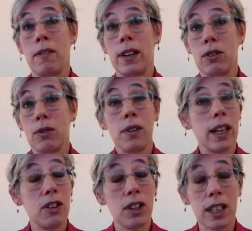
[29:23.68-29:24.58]

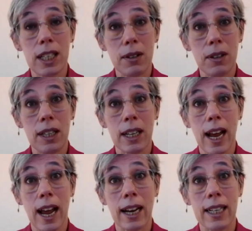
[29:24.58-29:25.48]
Victoria, as you could see on the
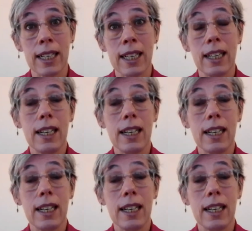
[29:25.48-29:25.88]
other hand,